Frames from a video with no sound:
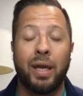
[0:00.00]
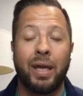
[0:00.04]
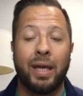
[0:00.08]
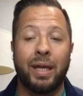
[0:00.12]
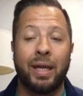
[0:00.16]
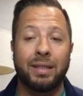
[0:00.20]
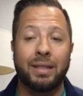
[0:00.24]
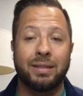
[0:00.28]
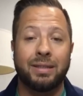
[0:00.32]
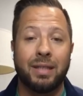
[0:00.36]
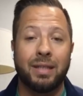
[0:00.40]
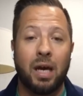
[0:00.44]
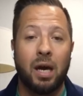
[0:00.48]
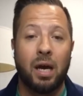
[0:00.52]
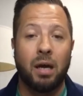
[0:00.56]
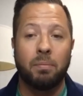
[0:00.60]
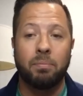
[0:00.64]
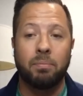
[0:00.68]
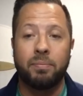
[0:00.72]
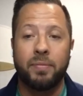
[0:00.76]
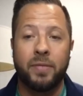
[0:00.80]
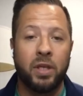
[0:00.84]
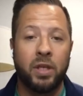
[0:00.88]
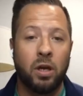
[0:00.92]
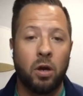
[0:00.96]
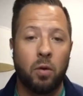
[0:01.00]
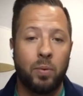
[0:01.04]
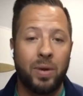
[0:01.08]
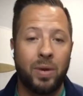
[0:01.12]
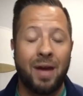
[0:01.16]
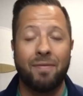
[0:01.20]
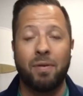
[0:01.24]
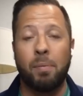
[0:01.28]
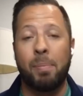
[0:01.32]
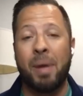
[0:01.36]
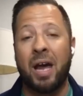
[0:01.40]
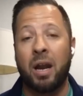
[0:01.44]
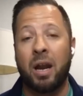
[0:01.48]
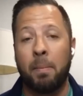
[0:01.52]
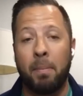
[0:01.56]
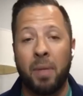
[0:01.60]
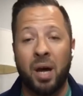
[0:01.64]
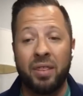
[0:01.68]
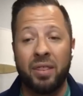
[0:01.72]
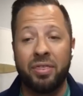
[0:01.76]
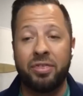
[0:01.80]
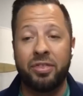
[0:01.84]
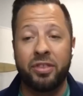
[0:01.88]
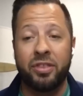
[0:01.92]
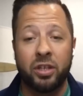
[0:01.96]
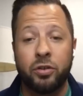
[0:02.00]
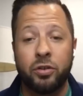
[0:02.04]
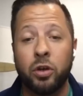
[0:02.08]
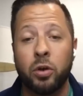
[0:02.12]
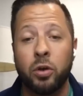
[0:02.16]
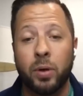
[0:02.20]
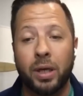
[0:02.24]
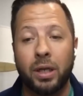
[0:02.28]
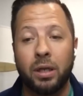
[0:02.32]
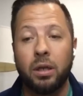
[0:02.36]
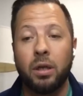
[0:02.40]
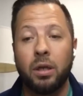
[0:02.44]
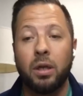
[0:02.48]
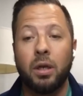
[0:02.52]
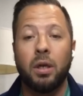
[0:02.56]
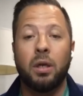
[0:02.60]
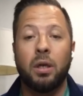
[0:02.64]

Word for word: And, um, you know, we have about a month to do it.